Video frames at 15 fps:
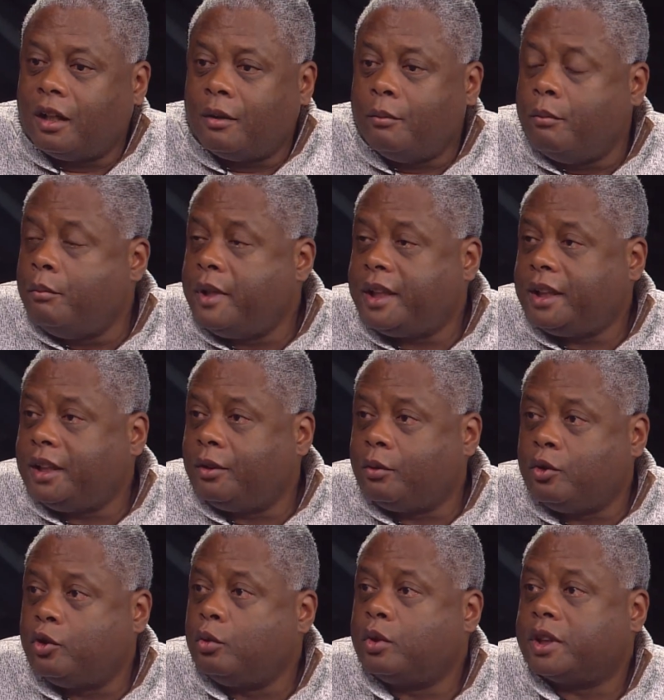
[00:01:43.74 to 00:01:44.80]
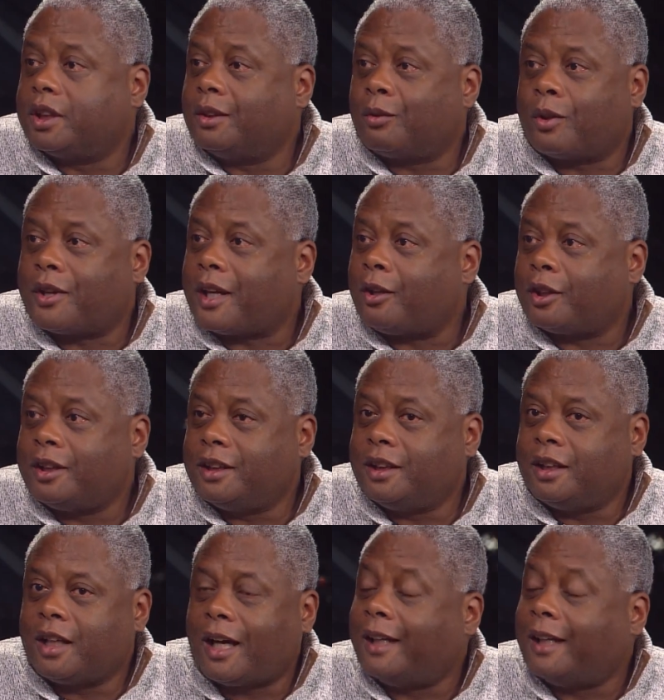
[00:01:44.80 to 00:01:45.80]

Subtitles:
many doing it without any